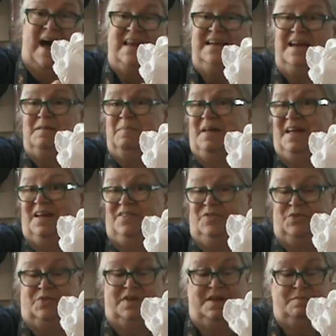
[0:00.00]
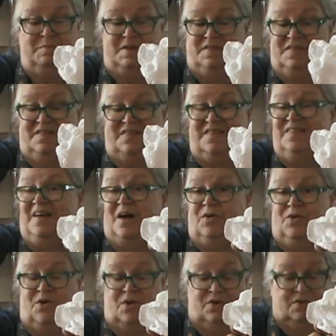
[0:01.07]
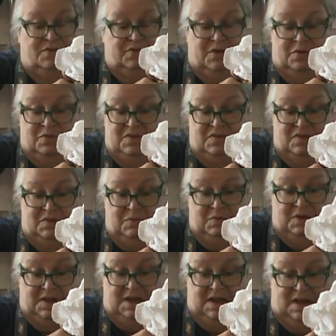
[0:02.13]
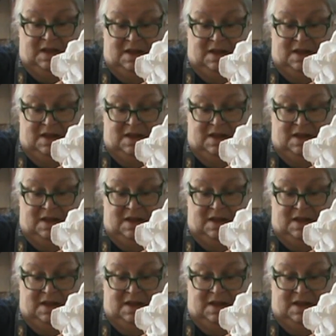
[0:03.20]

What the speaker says: And again, my hands are clean, but this is alcohol, so this is really...